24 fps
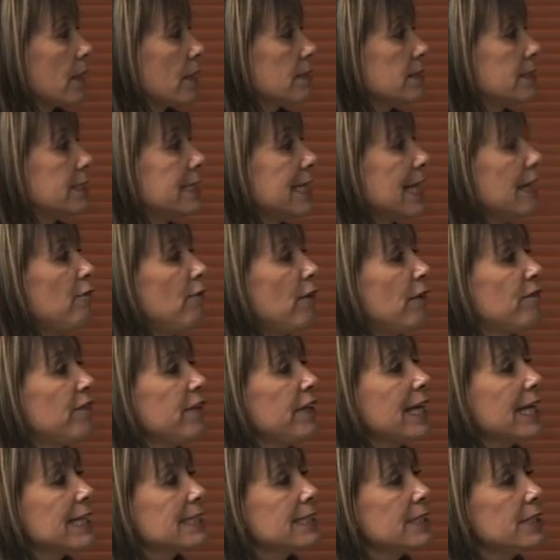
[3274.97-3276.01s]

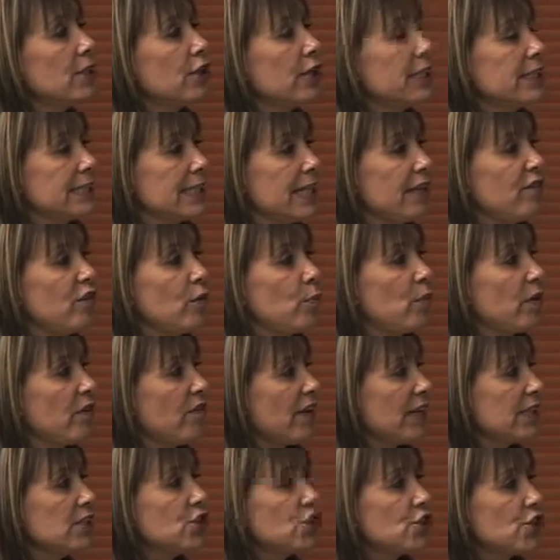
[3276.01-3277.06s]
Self-efficacy on HIV
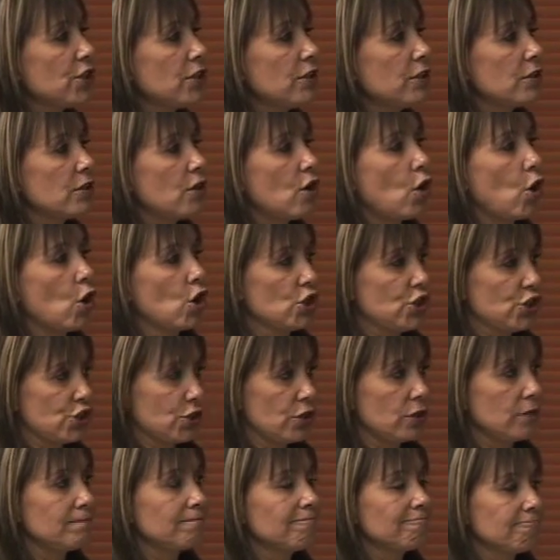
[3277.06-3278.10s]
prevention,
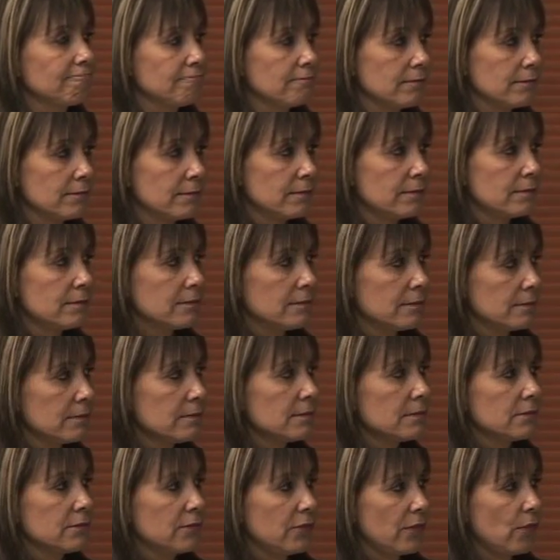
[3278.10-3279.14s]
also,
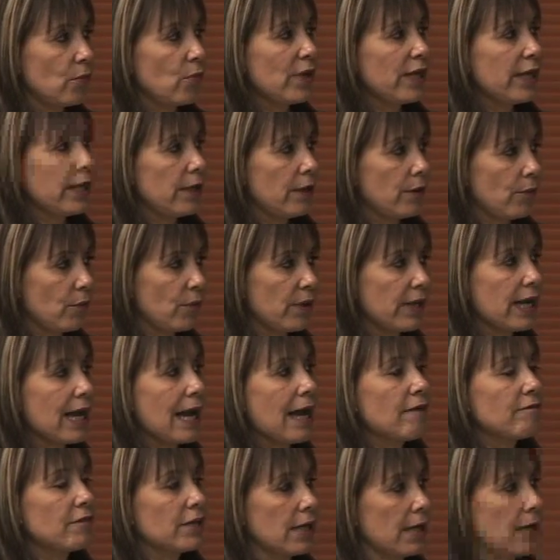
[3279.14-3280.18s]
we, we
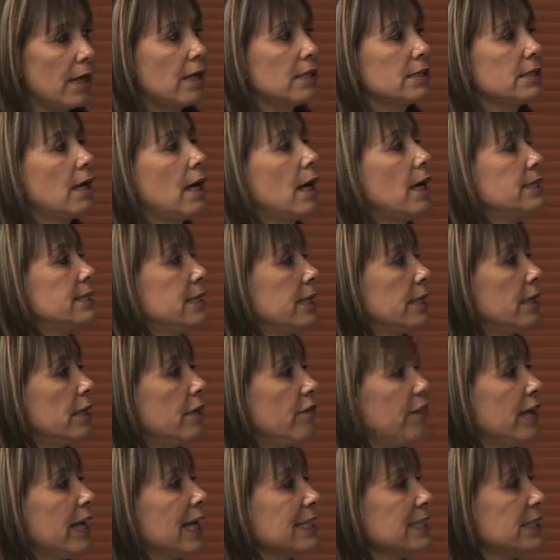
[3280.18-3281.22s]
have a
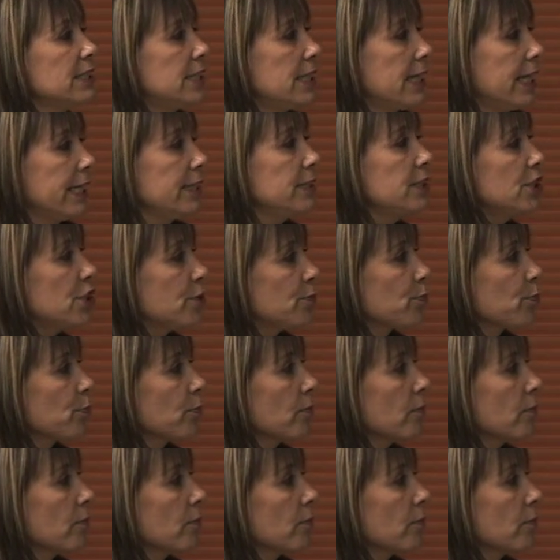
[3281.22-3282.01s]
significant change.